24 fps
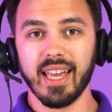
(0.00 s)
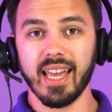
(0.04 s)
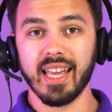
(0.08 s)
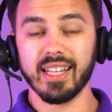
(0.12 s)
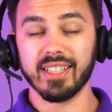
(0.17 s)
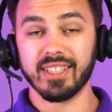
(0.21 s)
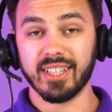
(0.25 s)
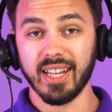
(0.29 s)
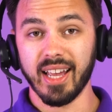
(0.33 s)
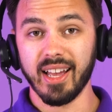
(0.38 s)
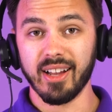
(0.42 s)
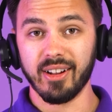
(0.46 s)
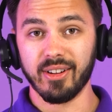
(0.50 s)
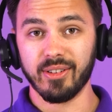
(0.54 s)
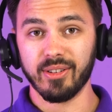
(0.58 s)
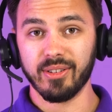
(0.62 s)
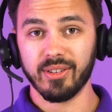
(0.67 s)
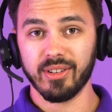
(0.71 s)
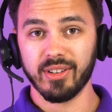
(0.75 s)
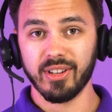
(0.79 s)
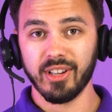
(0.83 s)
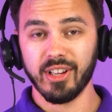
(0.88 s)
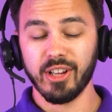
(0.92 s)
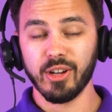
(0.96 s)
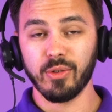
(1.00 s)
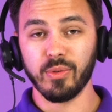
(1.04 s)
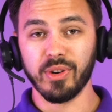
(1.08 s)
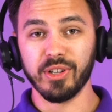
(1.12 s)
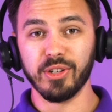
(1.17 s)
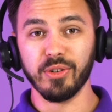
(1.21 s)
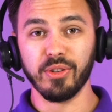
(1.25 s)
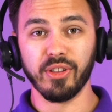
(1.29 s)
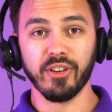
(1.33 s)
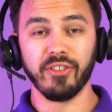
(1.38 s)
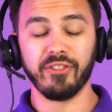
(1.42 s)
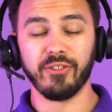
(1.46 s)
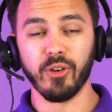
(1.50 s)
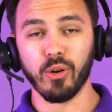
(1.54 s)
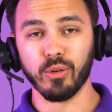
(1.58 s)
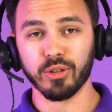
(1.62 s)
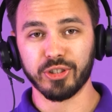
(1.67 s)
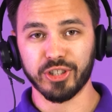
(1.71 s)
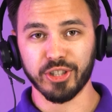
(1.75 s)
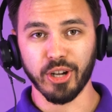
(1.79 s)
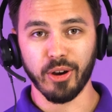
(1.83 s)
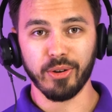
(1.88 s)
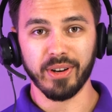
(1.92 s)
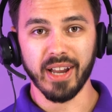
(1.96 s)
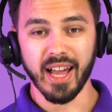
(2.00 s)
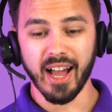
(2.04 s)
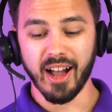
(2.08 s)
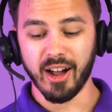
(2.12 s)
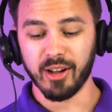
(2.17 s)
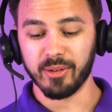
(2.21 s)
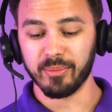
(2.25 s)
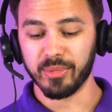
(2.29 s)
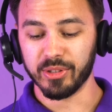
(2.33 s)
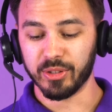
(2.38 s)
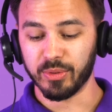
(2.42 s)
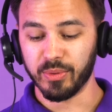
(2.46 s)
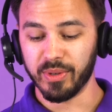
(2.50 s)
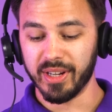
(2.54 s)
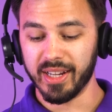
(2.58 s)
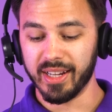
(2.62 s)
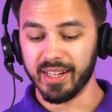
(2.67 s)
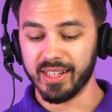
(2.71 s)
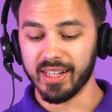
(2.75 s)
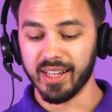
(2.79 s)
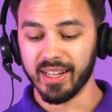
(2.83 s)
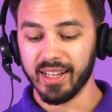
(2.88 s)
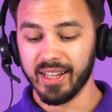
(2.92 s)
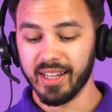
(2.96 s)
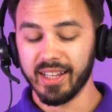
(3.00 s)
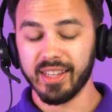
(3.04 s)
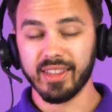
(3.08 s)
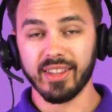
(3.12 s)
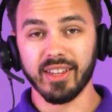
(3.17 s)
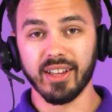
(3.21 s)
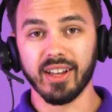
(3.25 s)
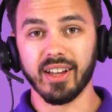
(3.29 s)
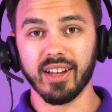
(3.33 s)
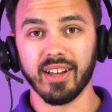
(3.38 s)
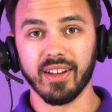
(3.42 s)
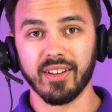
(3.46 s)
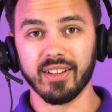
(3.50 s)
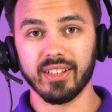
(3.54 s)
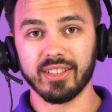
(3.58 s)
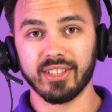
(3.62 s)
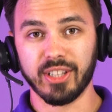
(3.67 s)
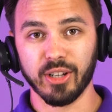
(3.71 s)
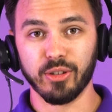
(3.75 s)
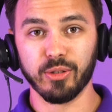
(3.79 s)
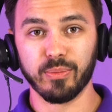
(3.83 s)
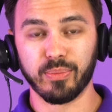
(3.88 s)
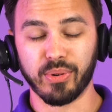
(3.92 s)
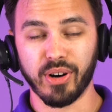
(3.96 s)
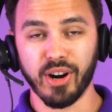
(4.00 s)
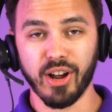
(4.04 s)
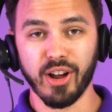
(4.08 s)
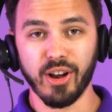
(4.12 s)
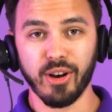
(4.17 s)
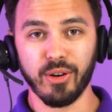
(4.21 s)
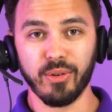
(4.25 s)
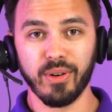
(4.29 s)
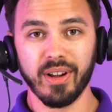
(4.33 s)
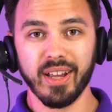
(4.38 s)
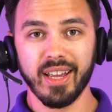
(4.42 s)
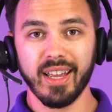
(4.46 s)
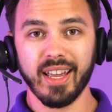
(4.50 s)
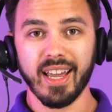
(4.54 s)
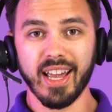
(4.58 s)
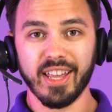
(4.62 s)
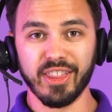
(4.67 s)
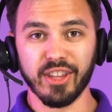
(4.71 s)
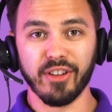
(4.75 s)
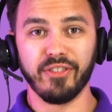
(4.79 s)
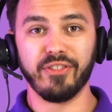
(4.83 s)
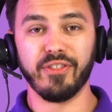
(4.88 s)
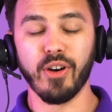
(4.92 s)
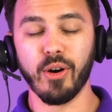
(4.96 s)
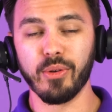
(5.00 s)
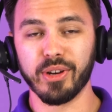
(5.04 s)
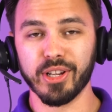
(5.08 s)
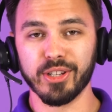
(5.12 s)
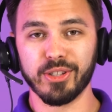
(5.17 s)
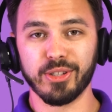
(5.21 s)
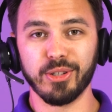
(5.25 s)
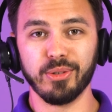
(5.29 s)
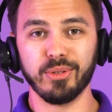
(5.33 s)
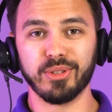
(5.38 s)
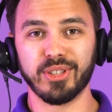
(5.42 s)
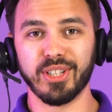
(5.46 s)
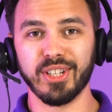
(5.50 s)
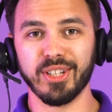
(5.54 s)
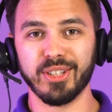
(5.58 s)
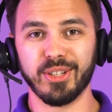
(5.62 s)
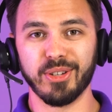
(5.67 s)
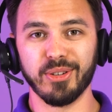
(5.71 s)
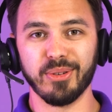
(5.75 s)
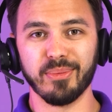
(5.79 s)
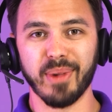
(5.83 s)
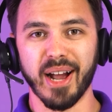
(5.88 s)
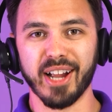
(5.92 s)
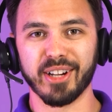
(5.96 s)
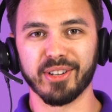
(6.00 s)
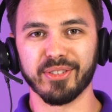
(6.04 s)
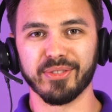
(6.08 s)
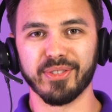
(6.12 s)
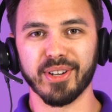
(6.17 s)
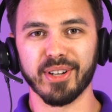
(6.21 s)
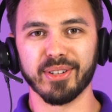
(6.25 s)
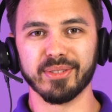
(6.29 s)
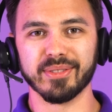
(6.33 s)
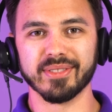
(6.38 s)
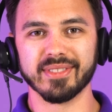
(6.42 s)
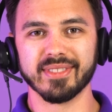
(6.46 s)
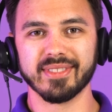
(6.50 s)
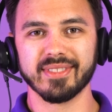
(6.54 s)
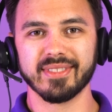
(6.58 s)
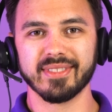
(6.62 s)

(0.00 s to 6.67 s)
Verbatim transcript: until we do the full showdown between the Tilde Pro and the Focus UC2 microphone.